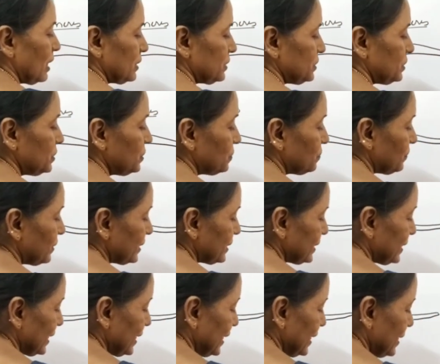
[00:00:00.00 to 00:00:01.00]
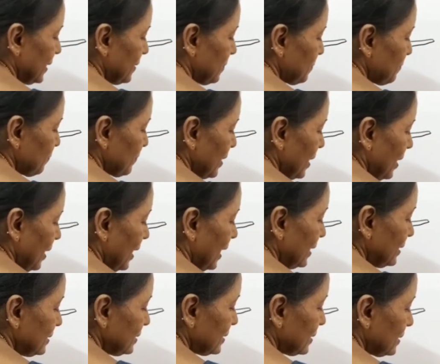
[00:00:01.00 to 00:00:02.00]
margin over there.
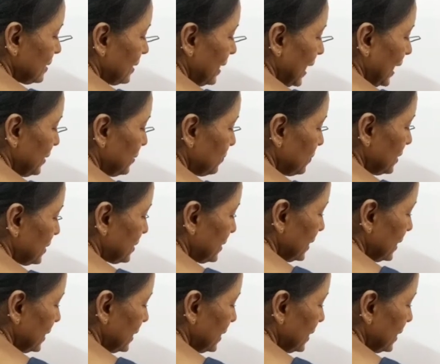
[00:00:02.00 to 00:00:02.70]
And the annual